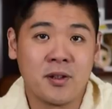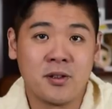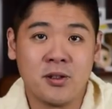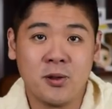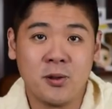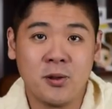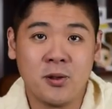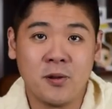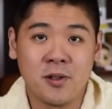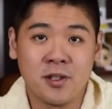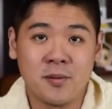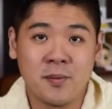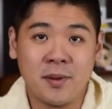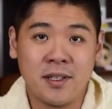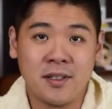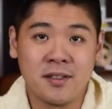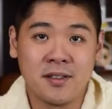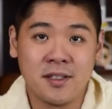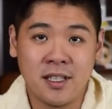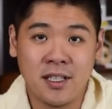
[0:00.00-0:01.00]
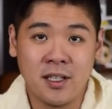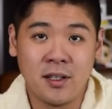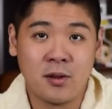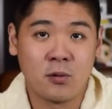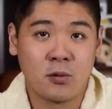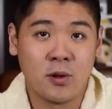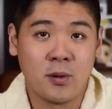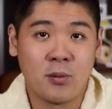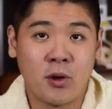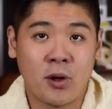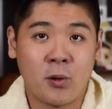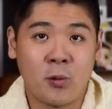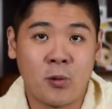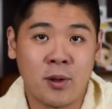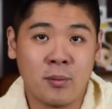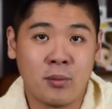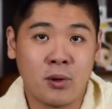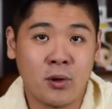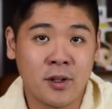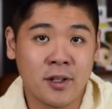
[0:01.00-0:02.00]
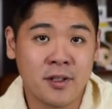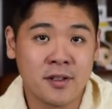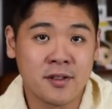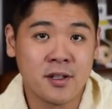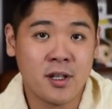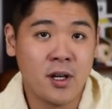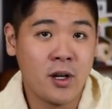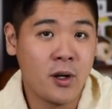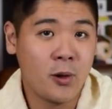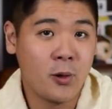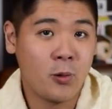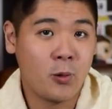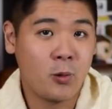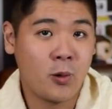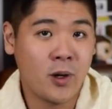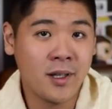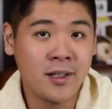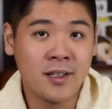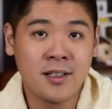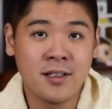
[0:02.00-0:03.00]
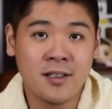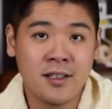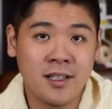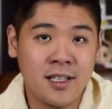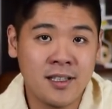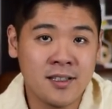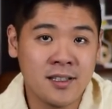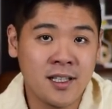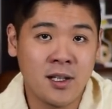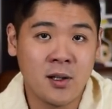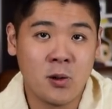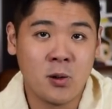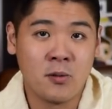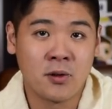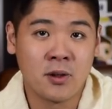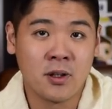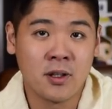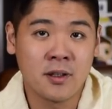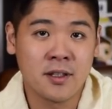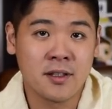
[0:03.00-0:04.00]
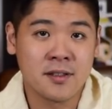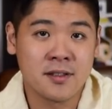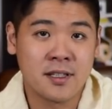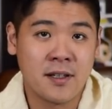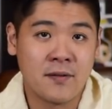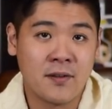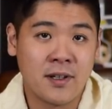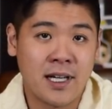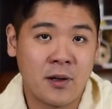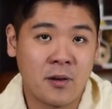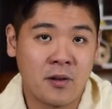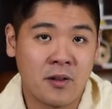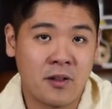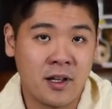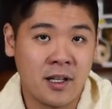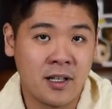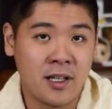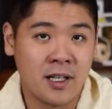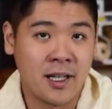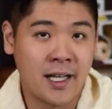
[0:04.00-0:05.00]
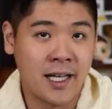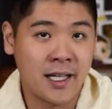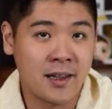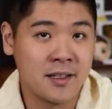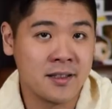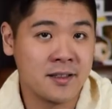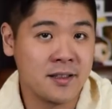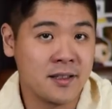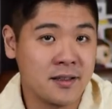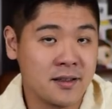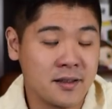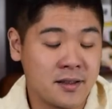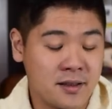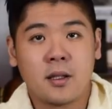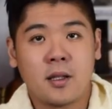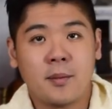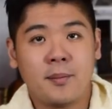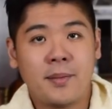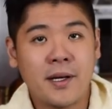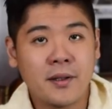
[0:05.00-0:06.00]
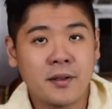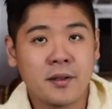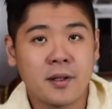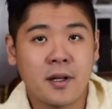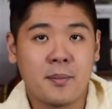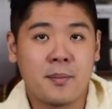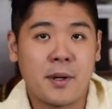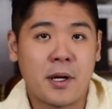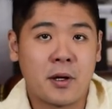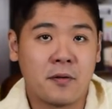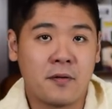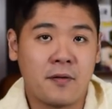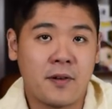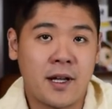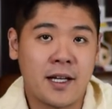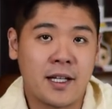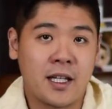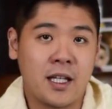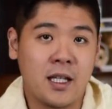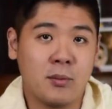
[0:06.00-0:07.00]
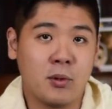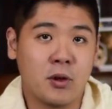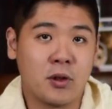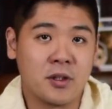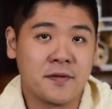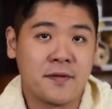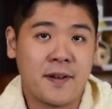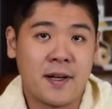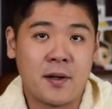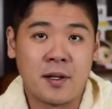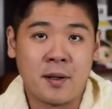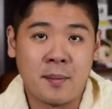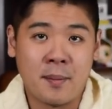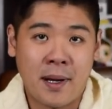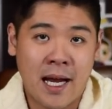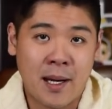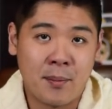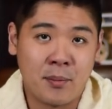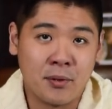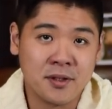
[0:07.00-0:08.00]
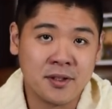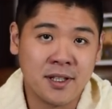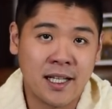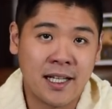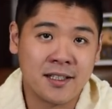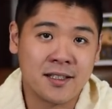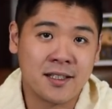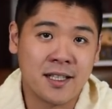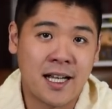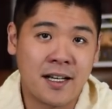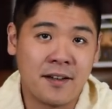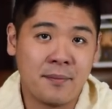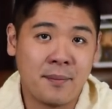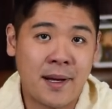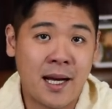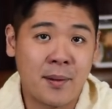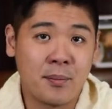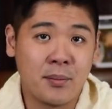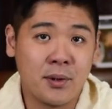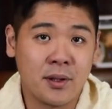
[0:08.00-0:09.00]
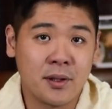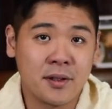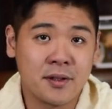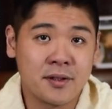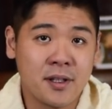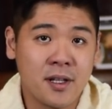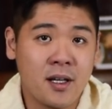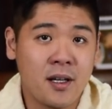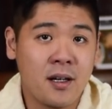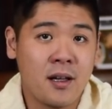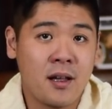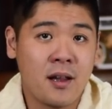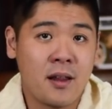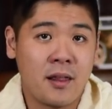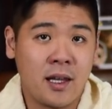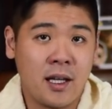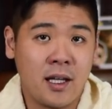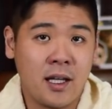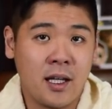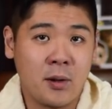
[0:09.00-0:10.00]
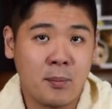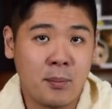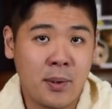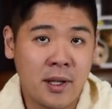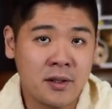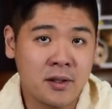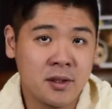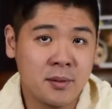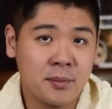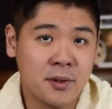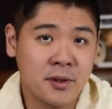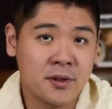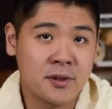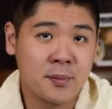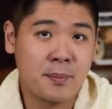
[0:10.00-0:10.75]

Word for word: two USB-C 3.1 ports, one can easily overlook this given how thin and light this is. Compared to the butterfly keyboards found in Apple's latest line of MacBooks, the Pixelbook's